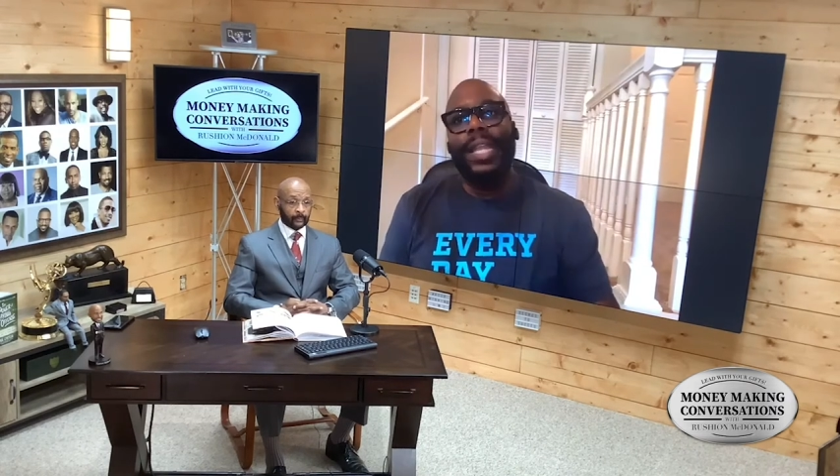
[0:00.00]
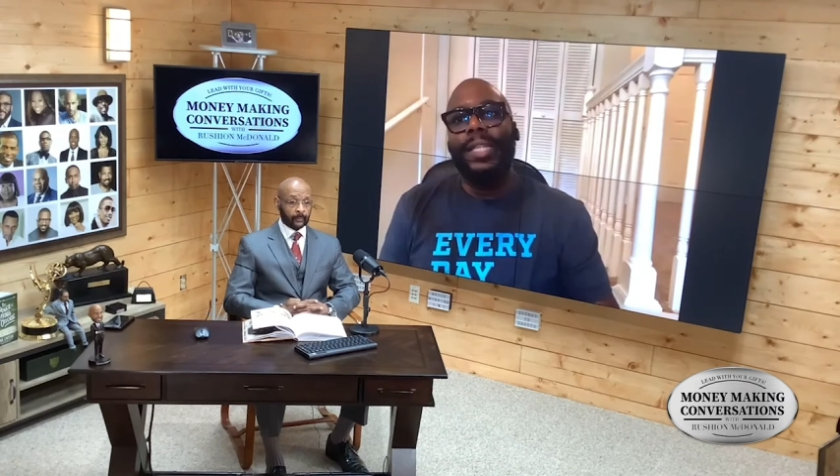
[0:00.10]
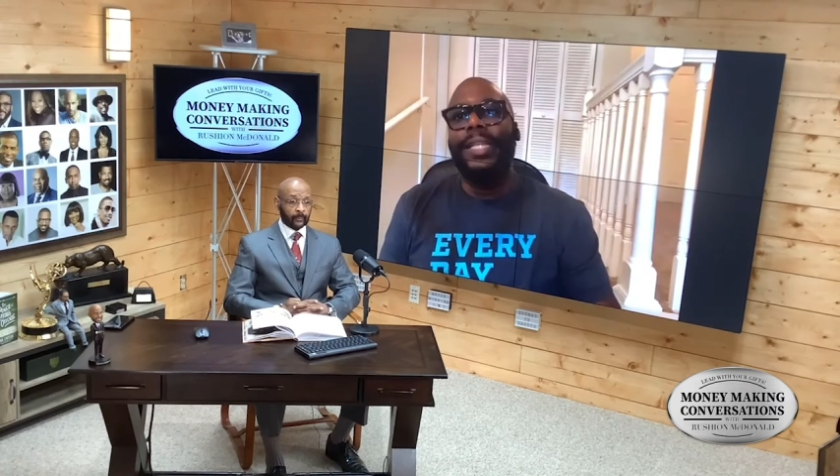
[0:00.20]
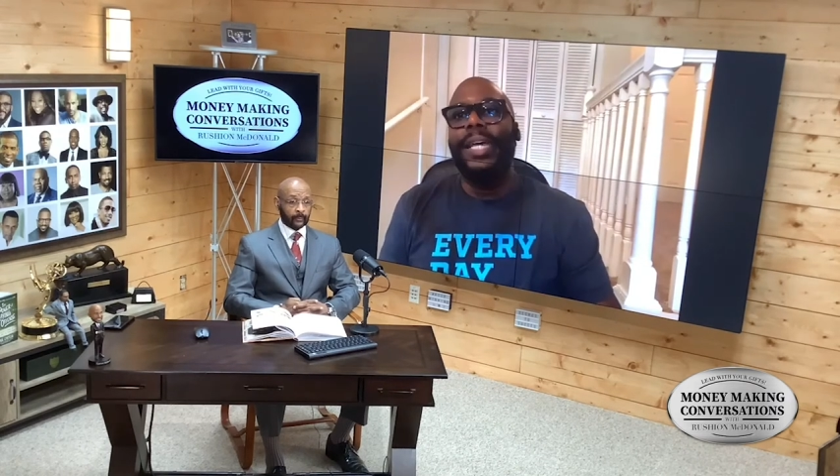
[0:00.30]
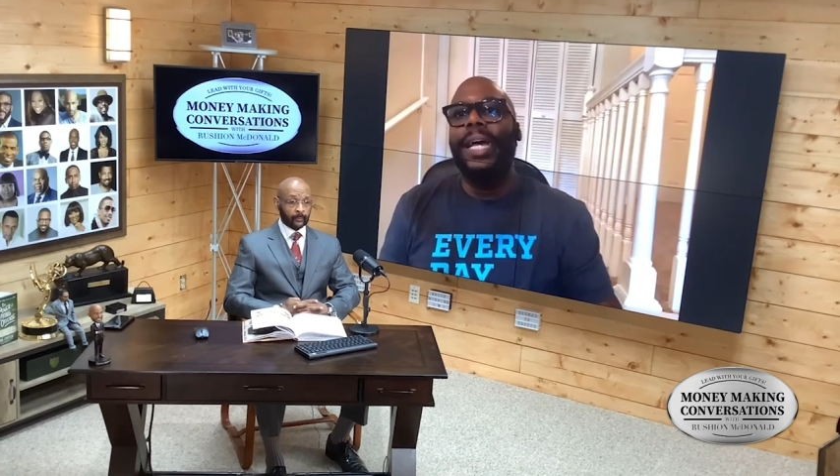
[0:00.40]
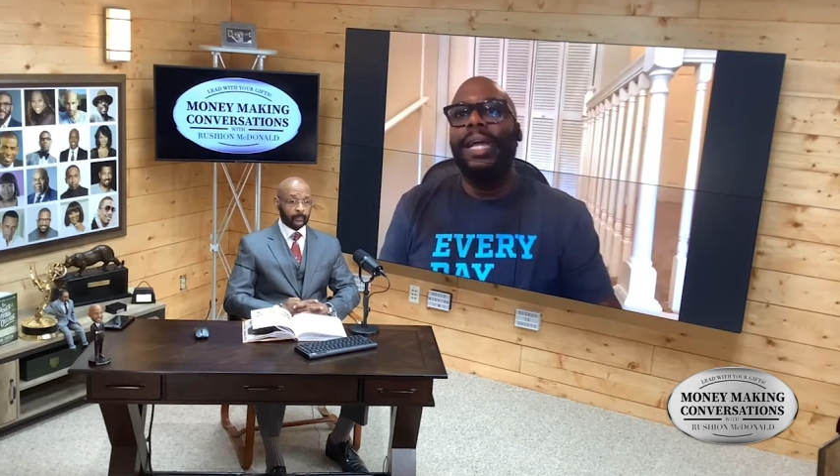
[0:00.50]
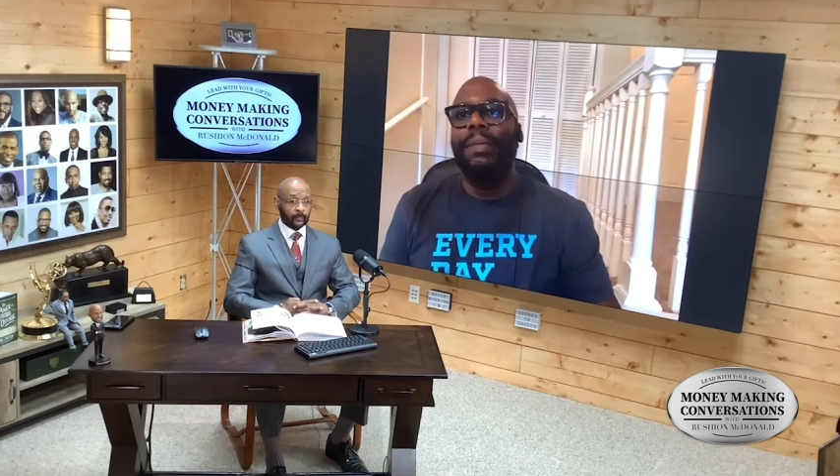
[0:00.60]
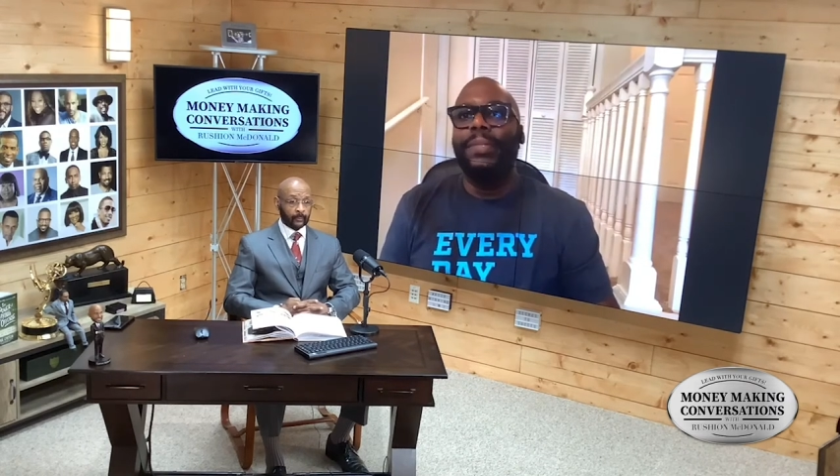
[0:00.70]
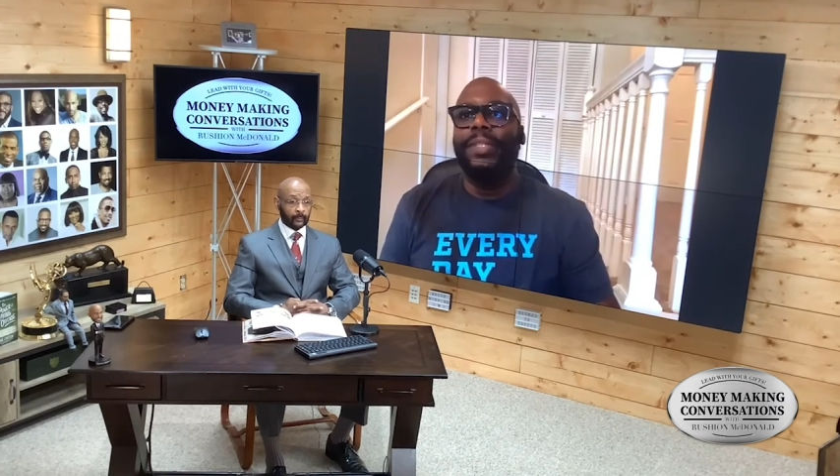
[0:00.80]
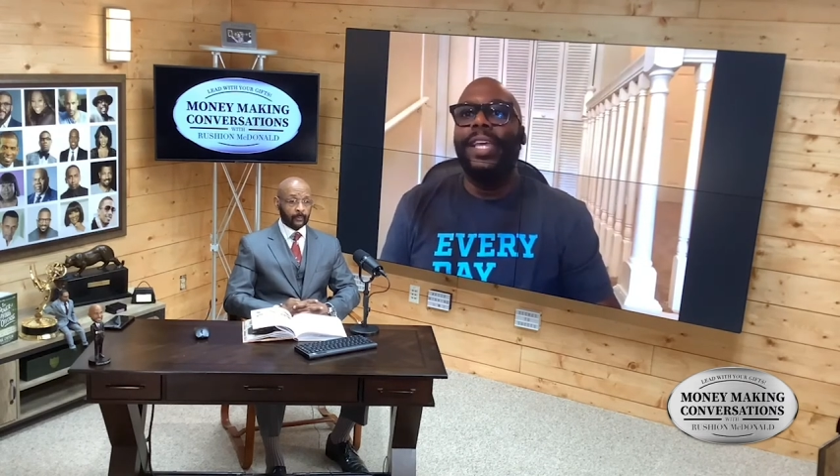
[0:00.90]
I want to make
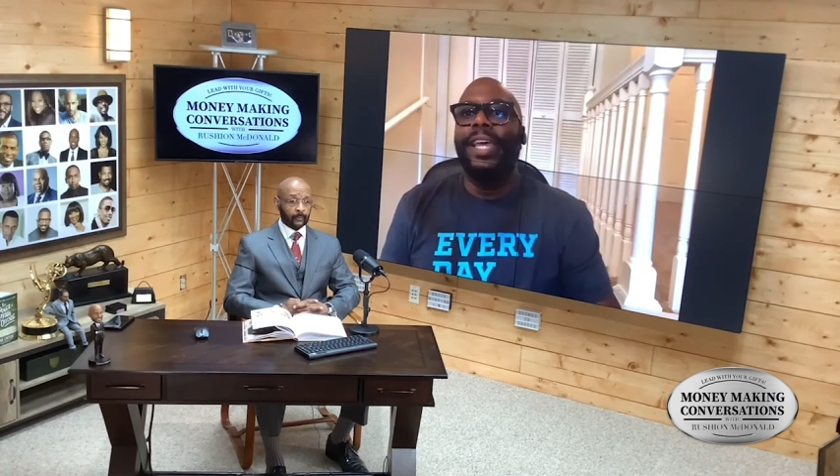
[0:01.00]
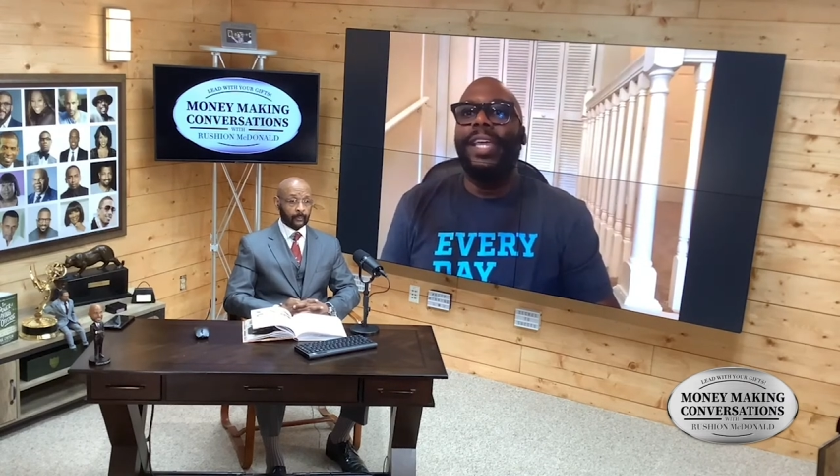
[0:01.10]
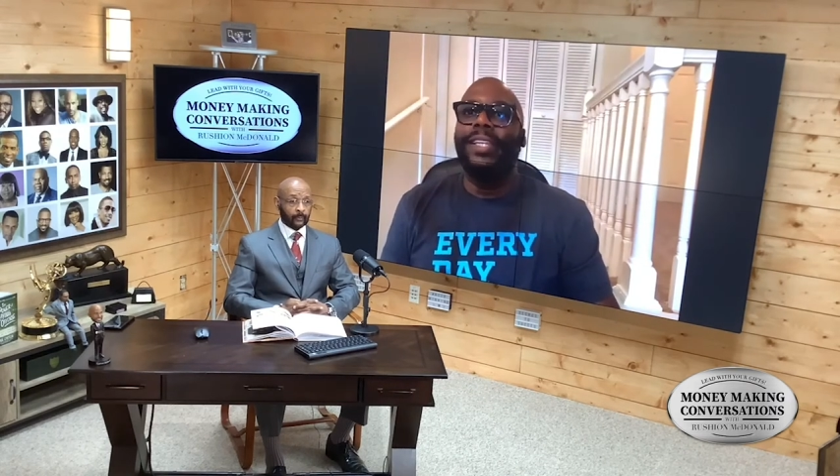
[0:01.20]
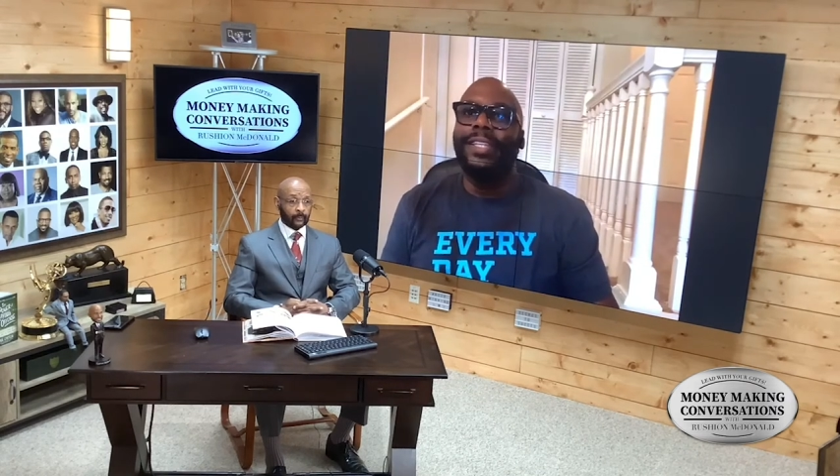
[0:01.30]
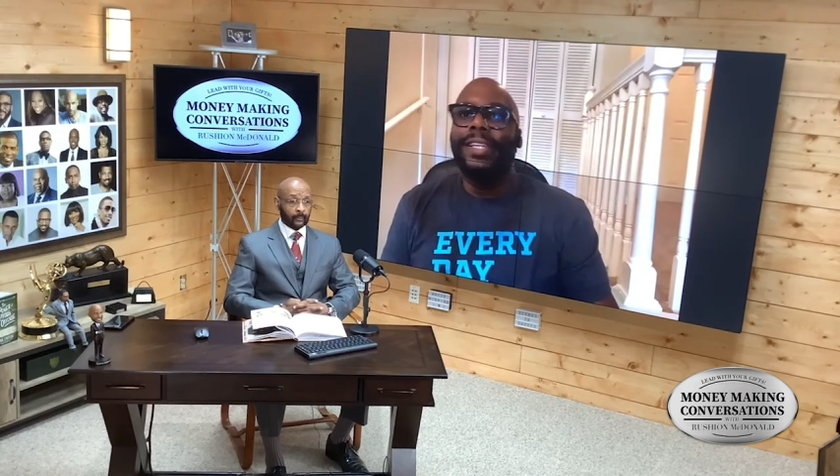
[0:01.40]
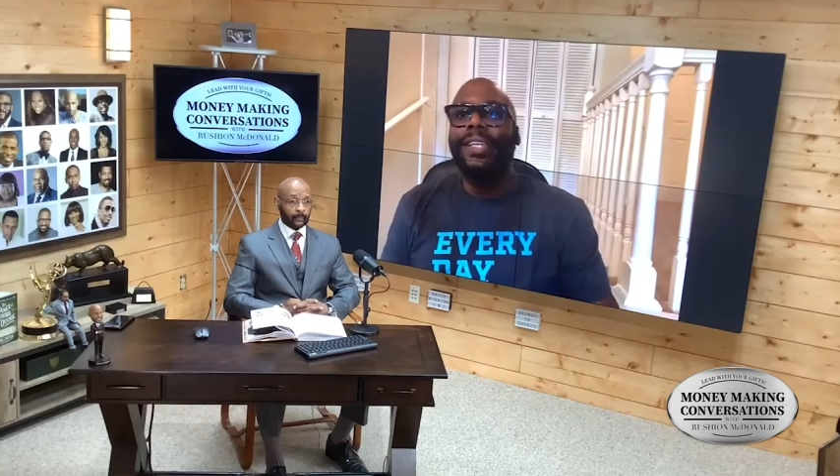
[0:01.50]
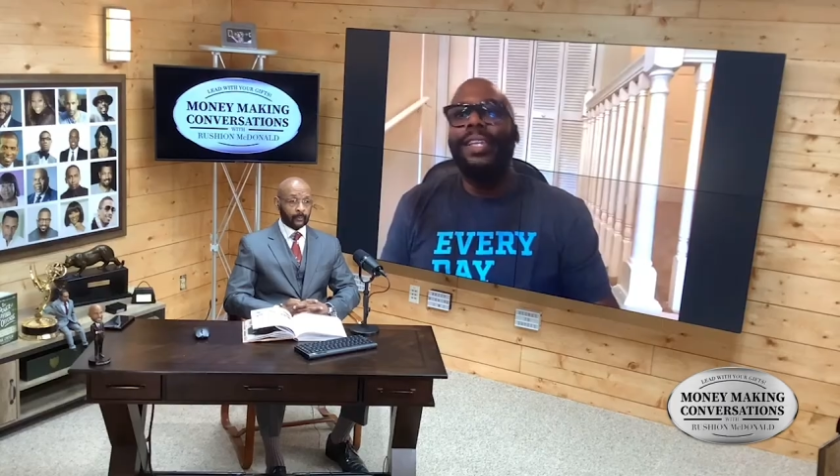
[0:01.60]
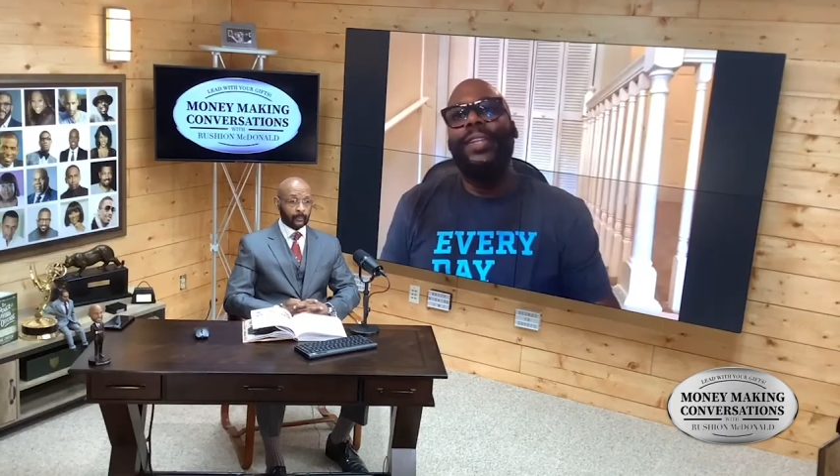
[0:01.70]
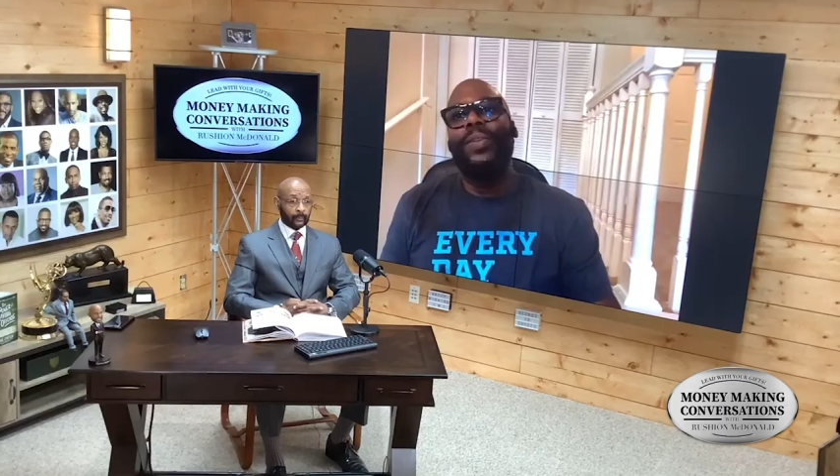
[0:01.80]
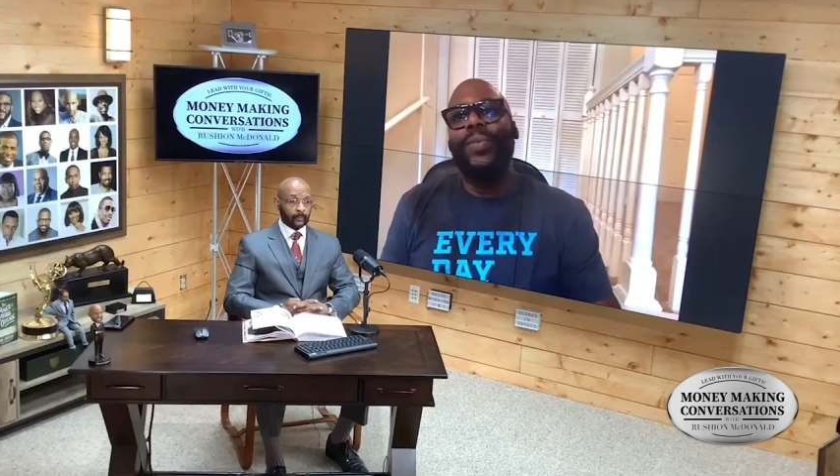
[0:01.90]
sure though, you know, a lot of
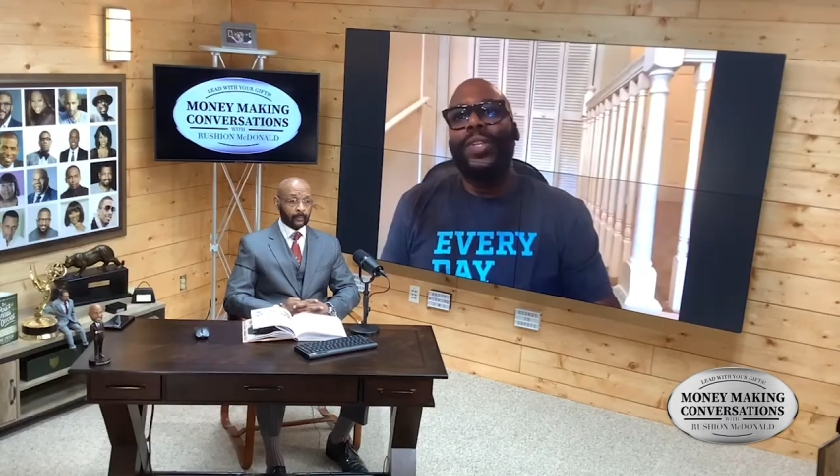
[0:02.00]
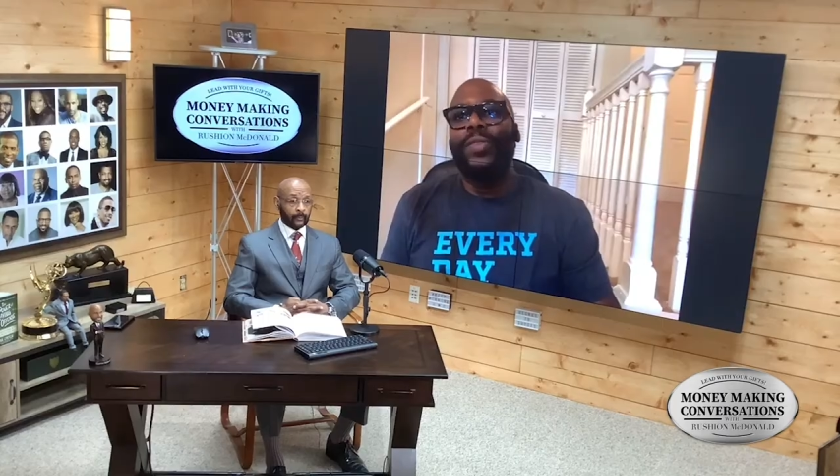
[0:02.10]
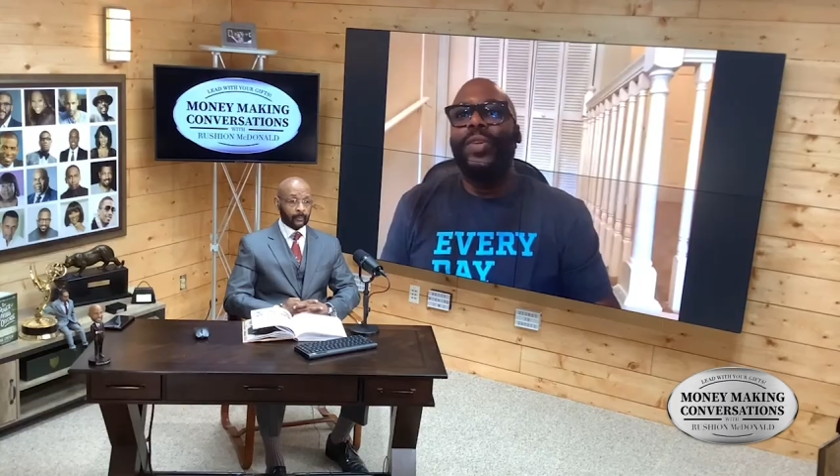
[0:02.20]
times that